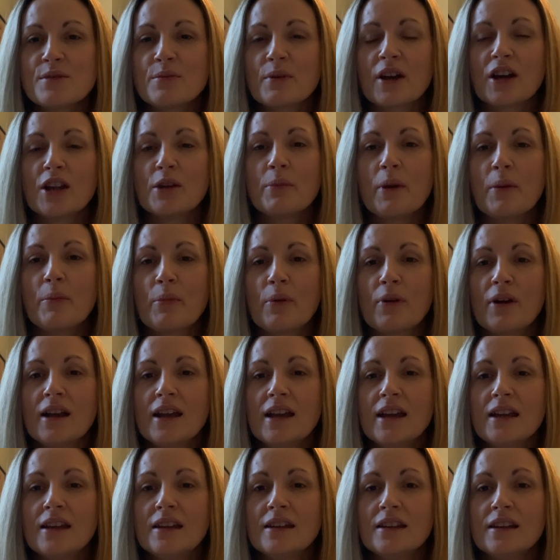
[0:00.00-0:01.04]
We're going to be
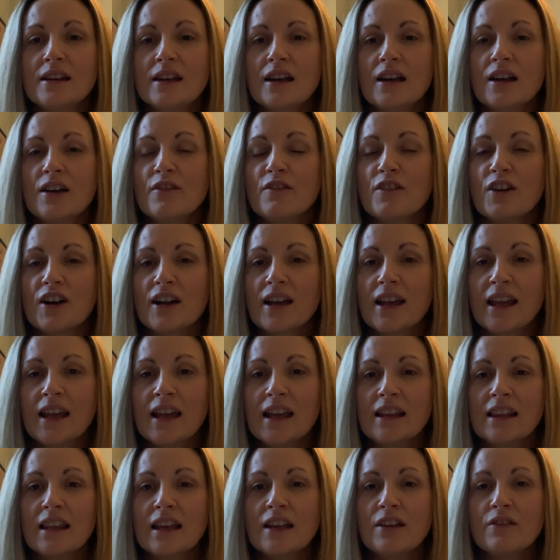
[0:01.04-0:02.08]
praying for
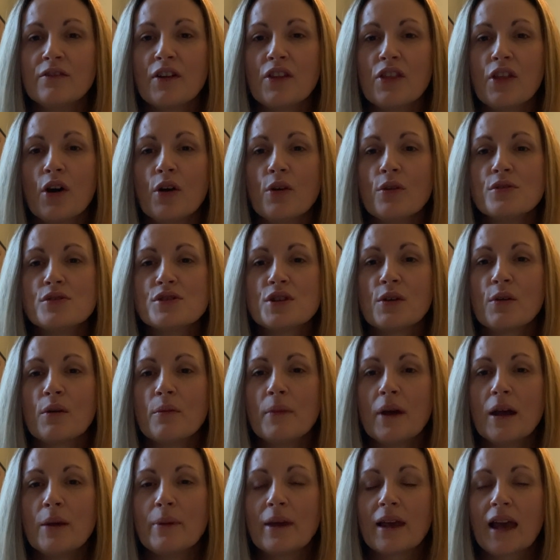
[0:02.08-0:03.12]
healing for those who are
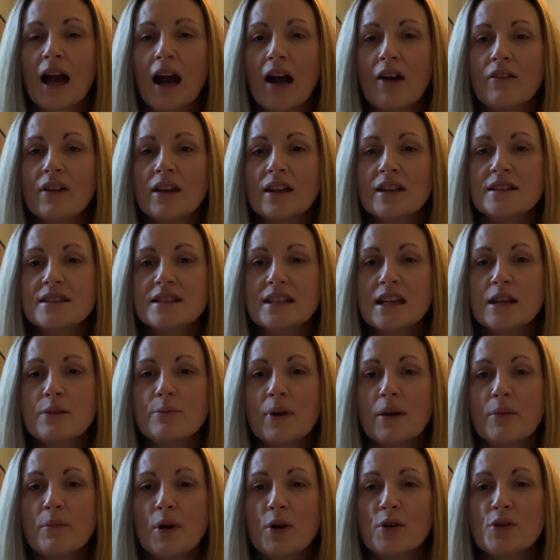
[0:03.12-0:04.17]
maybe carrying deep
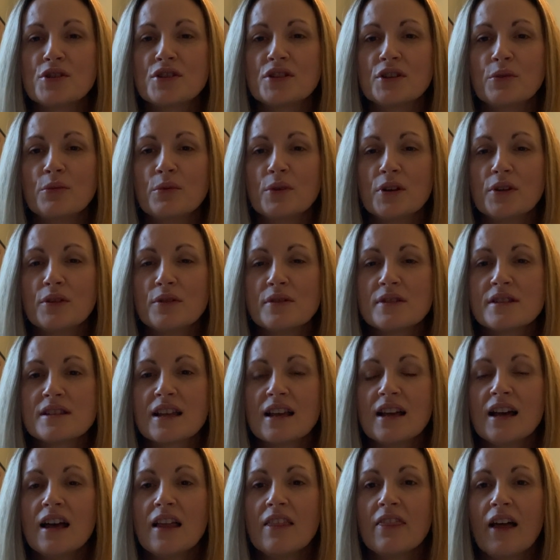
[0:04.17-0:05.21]
emotional wounds
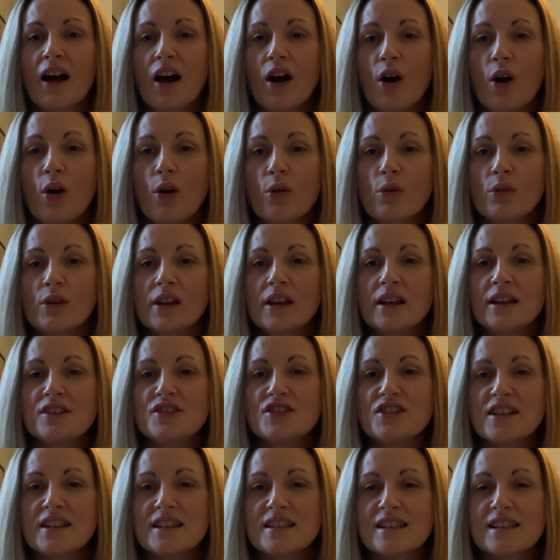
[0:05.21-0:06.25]
that only
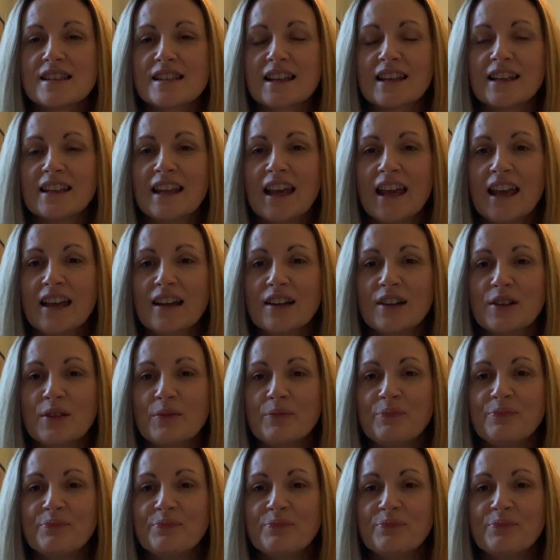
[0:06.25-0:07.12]
Jesus can heal.